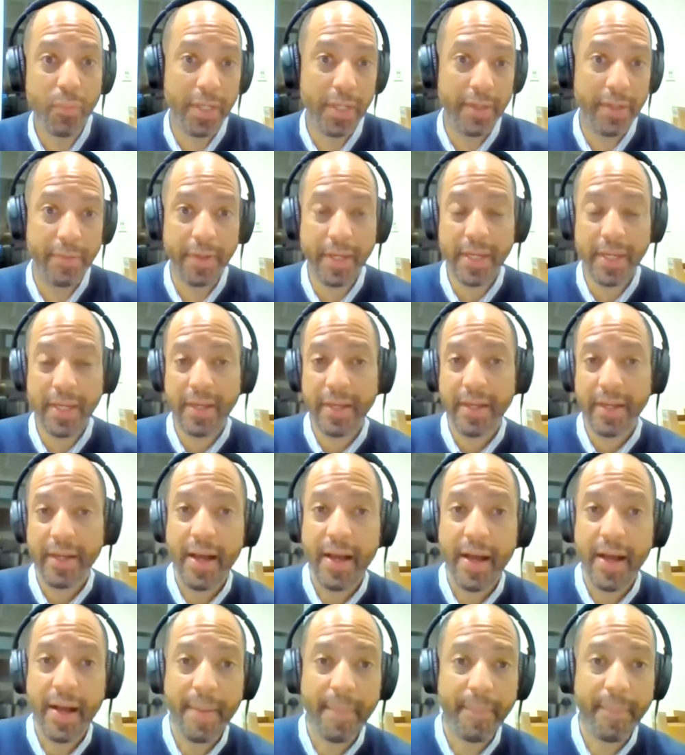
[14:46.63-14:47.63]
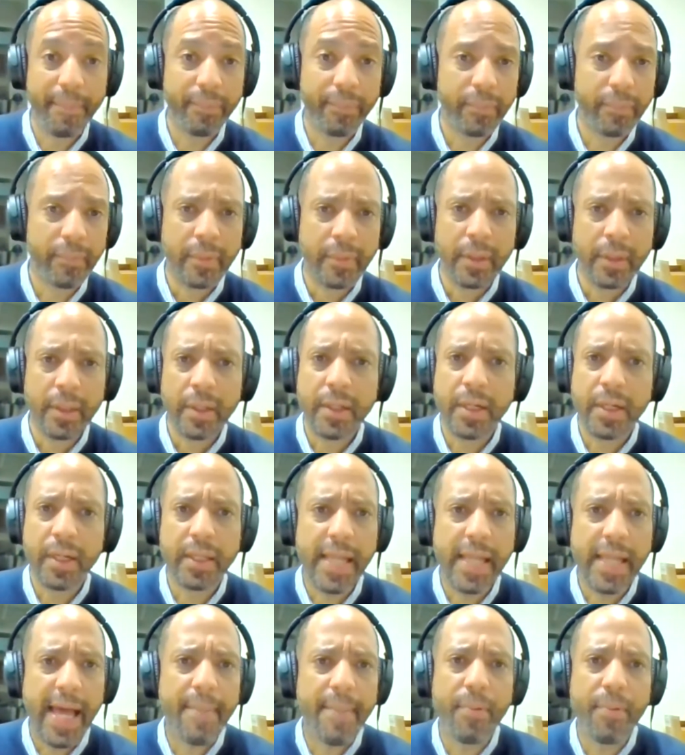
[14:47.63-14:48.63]
We've
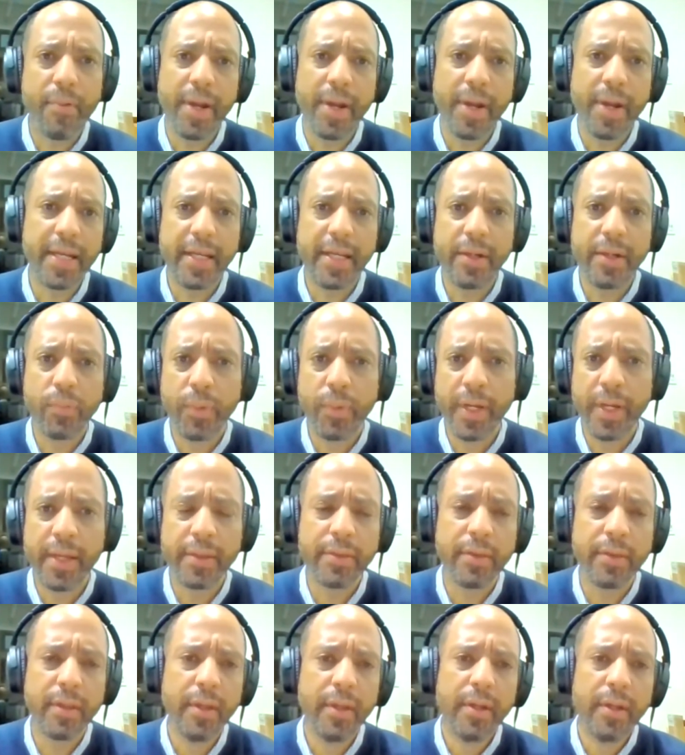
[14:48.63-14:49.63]
collaborated with